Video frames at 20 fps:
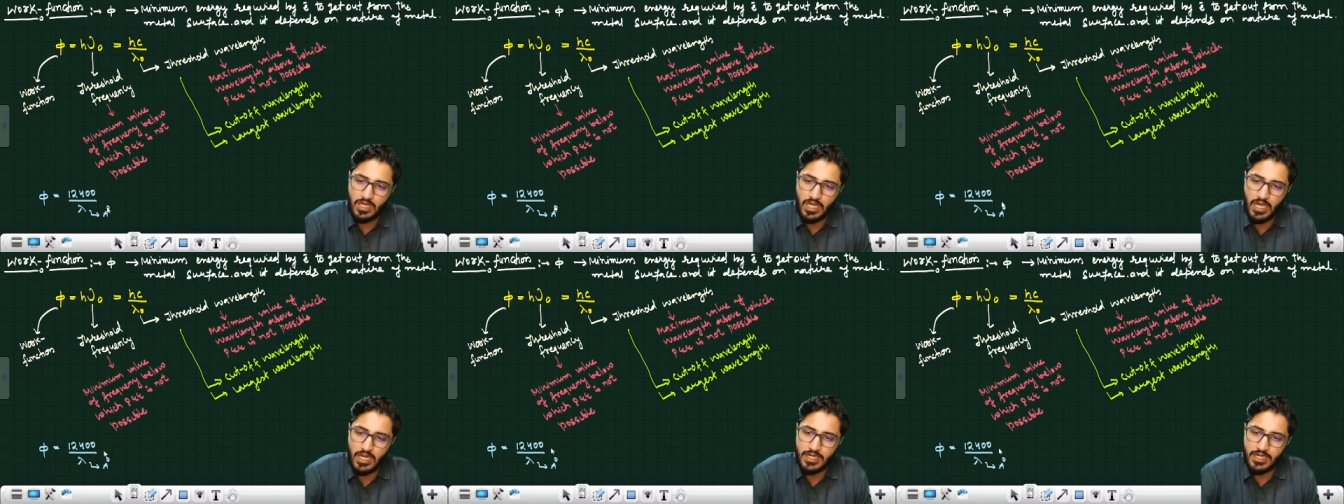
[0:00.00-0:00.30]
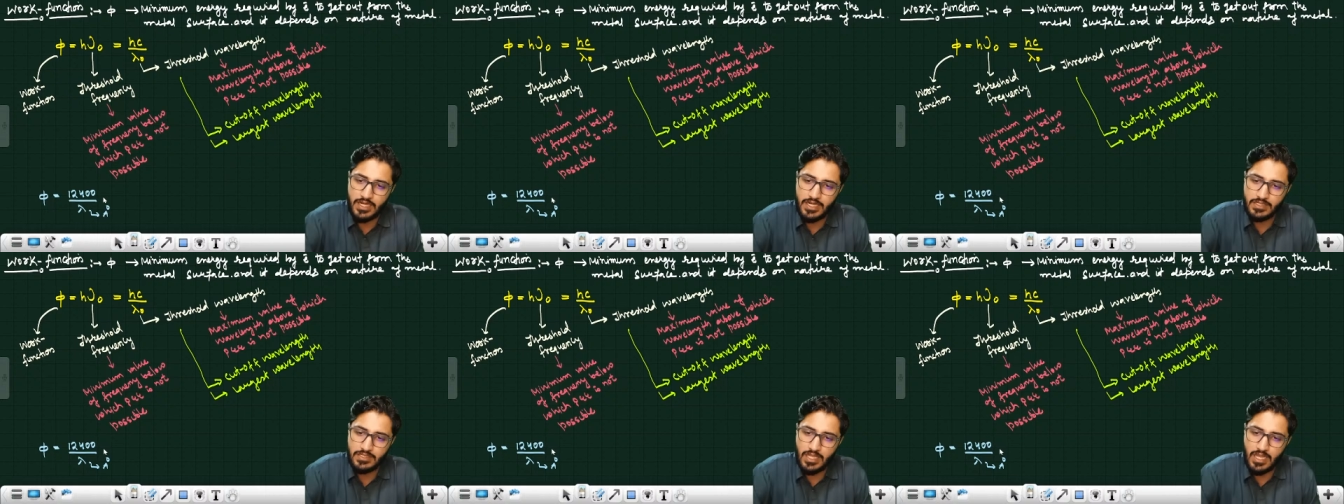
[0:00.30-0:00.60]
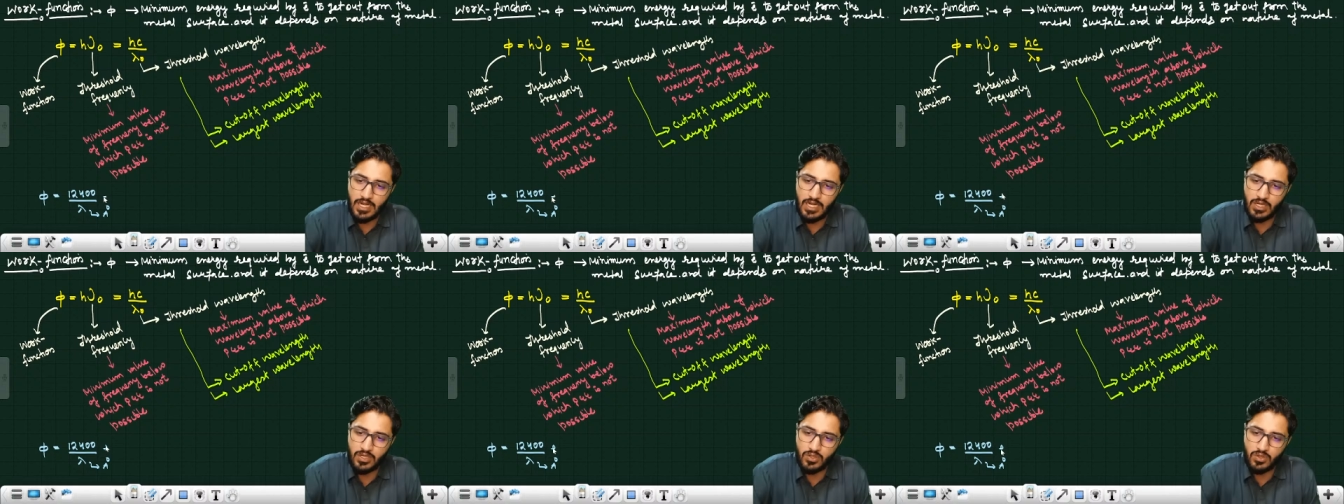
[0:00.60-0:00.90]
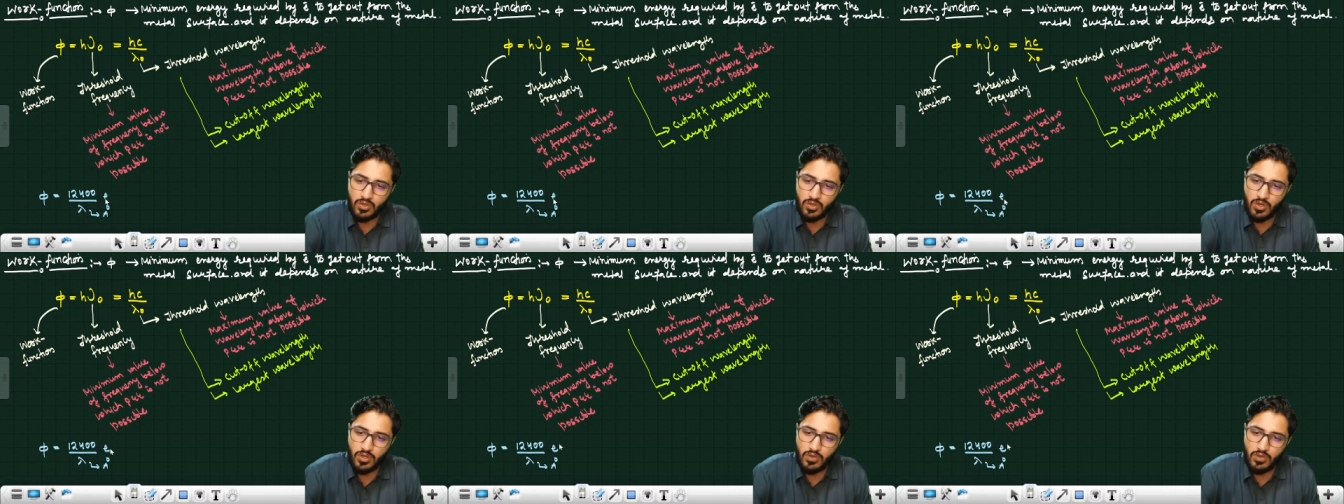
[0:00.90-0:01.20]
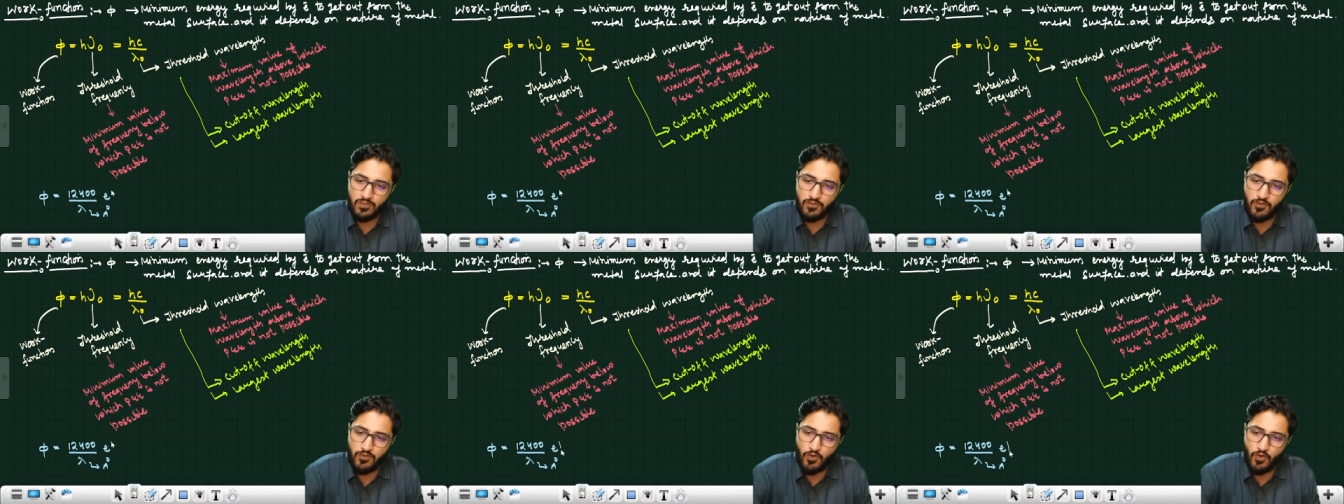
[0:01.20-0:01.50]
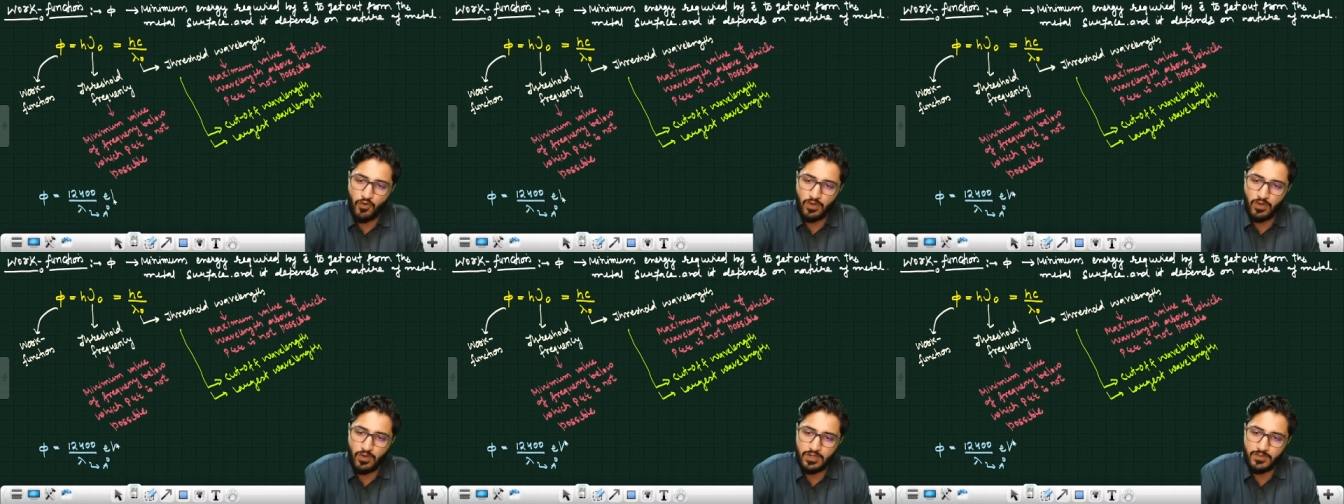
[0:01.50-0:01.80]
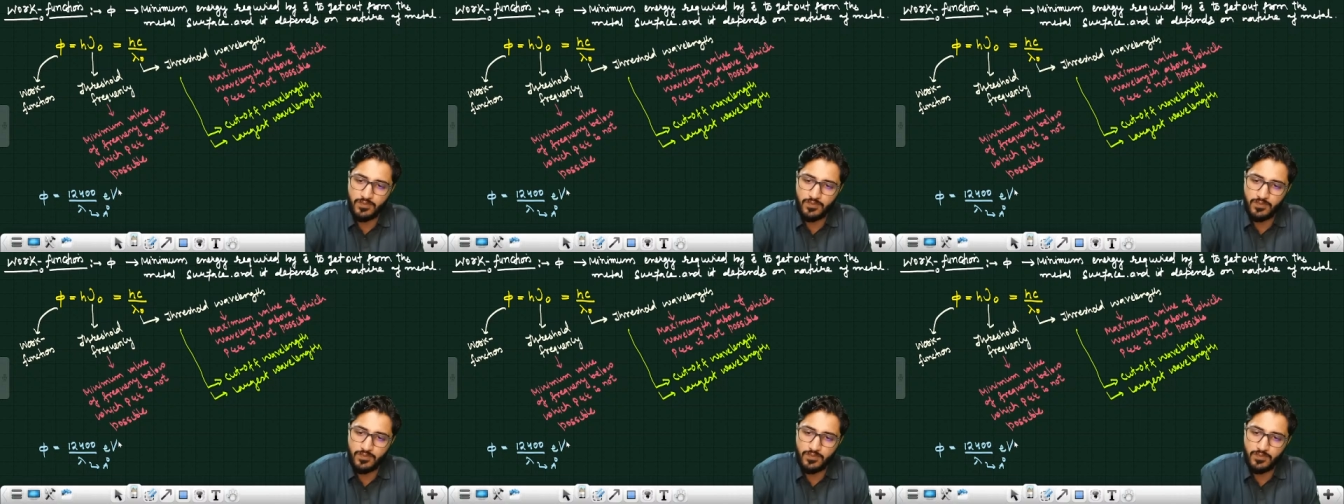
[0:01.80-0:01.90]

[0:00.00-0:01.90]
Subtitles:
and it is electron volt,